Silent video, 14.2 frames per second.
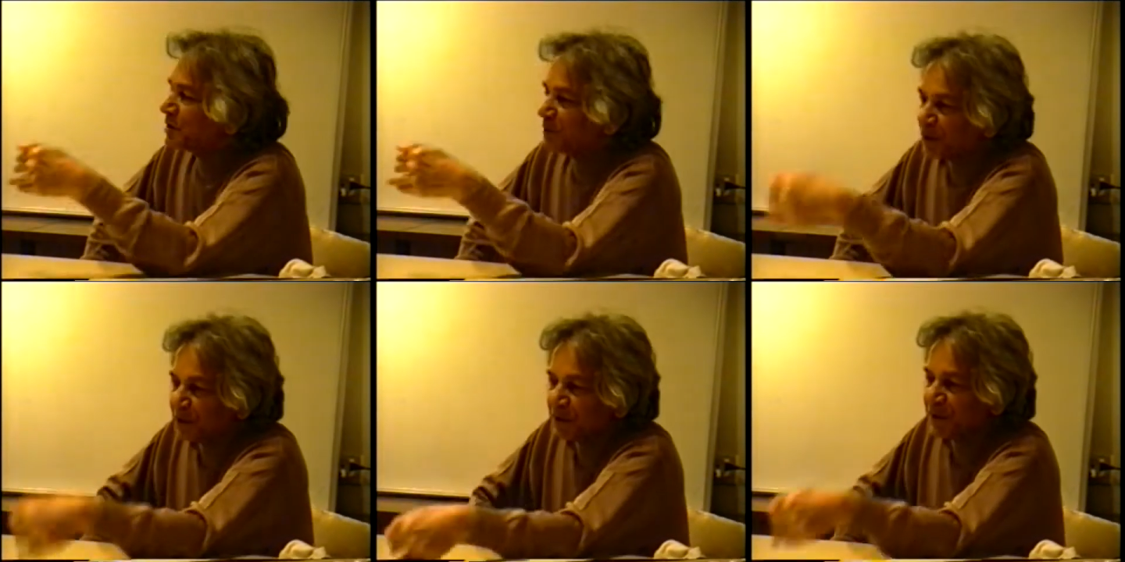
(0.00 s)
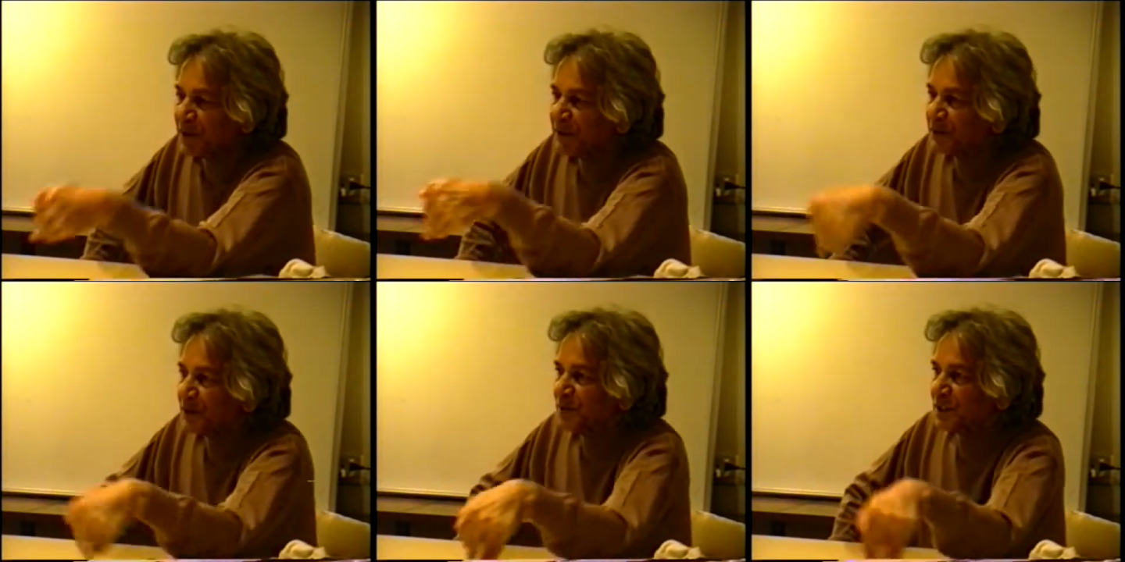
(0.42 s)
be free
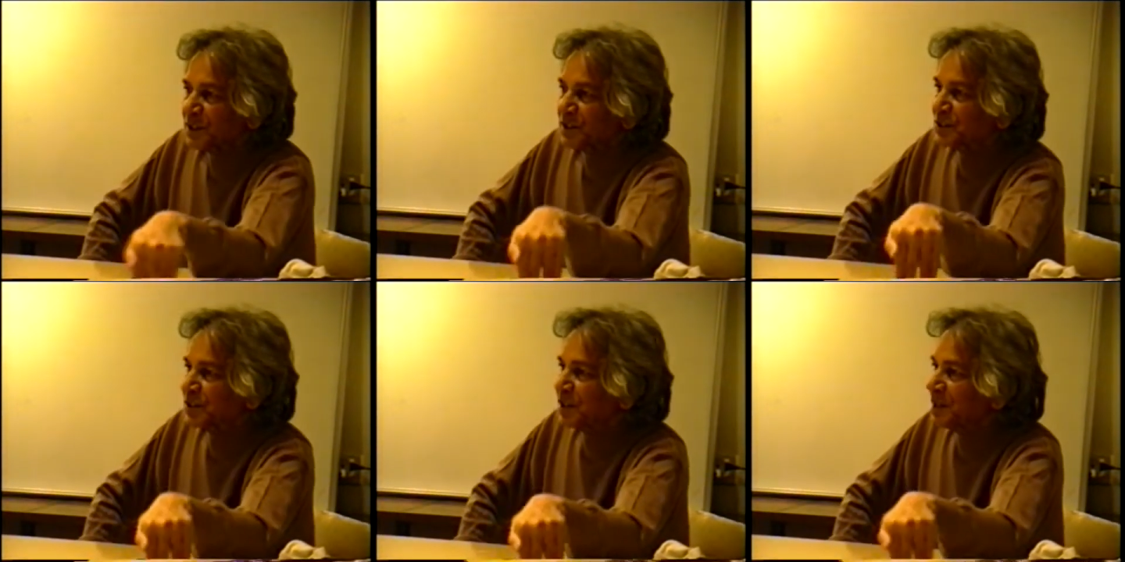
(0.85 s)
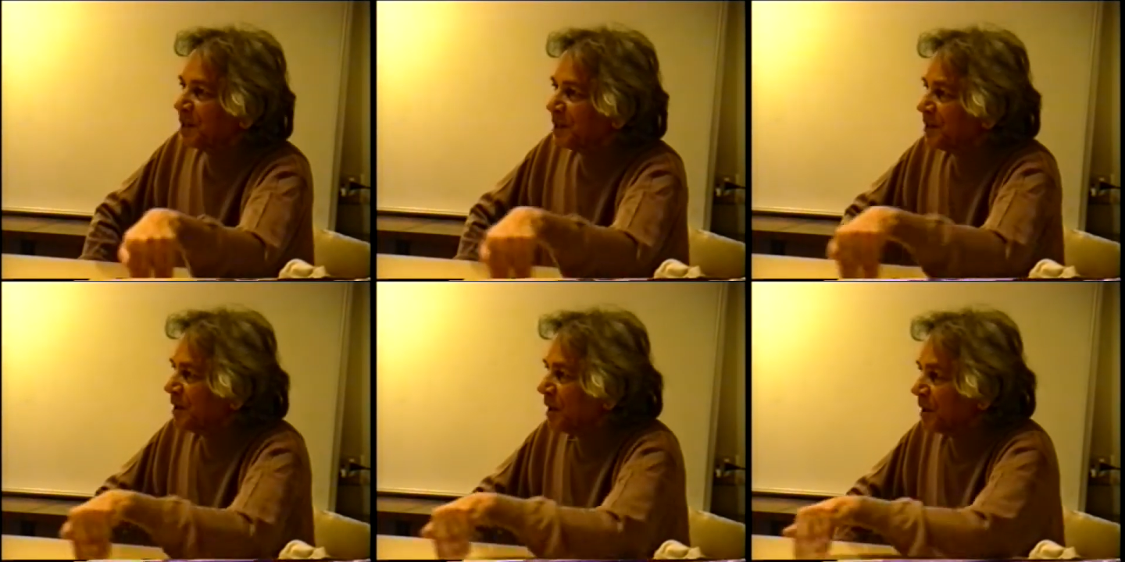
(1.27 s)
from this, that,
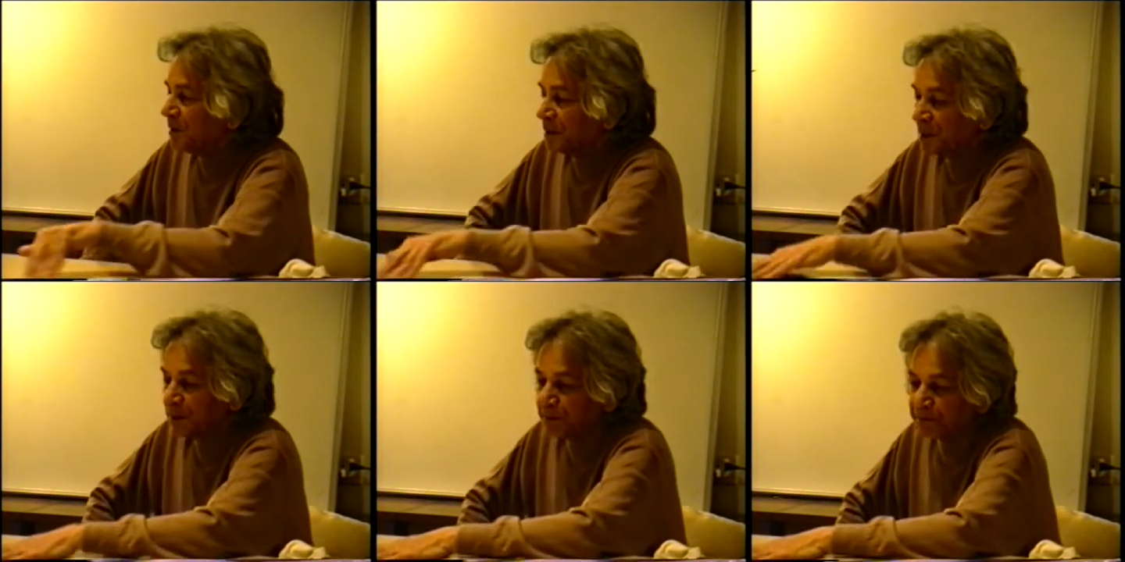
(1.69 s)
and the other.